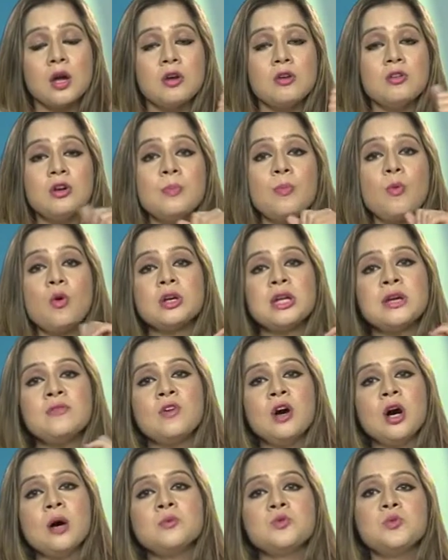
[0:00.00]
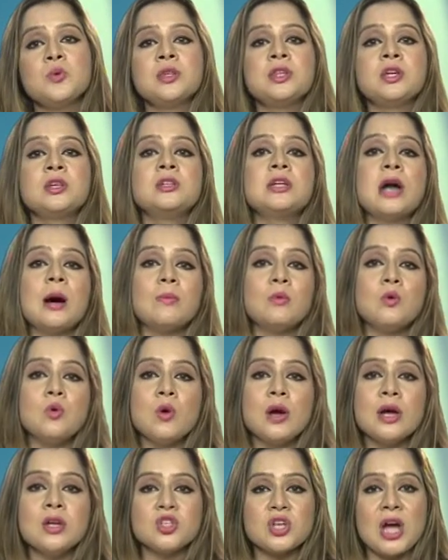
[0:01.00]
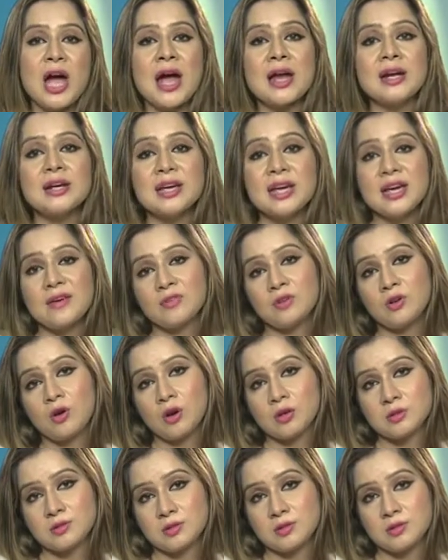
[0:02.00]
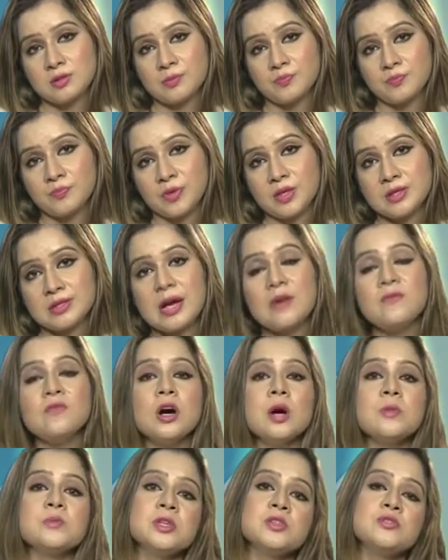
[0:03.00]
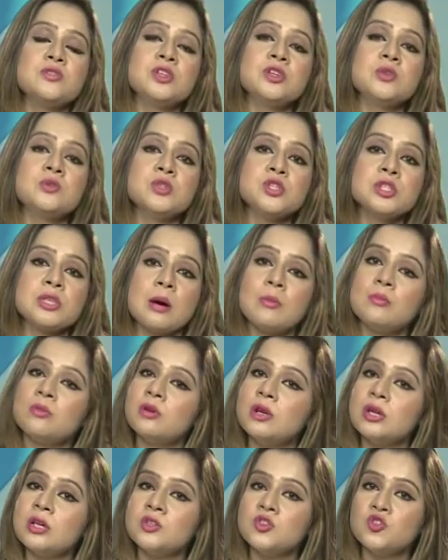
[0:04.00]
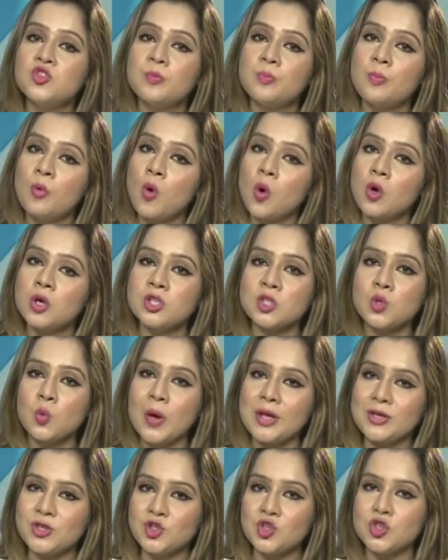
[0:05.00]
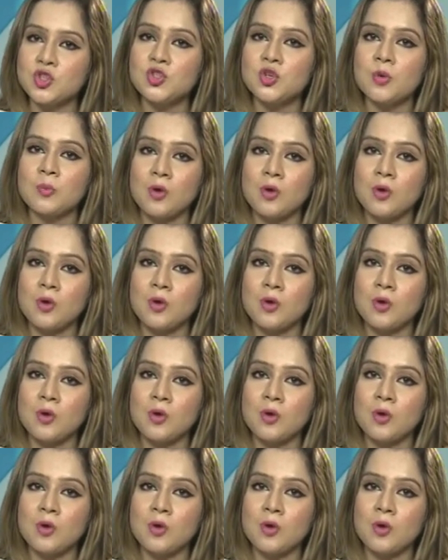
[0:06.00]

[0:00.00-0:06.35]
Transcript: Reporting verbs with wh and if clauses. Some verbs introduce summaries, reports, questions or